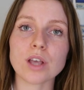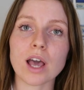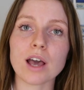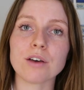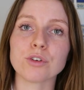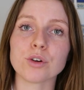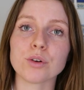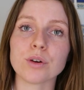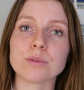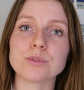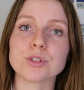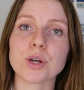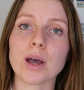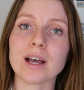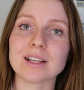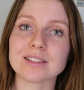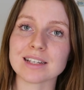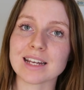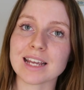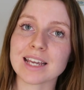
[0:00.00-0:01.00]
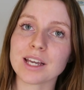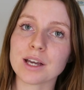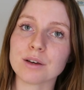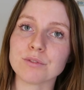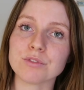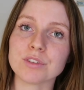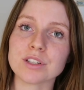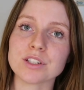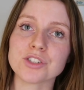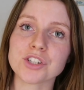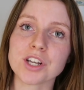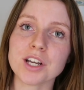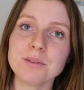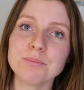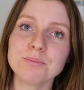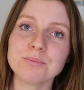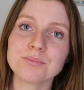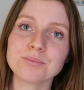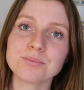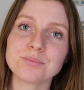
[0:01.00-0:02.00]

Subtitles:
also have crypto as an income feature,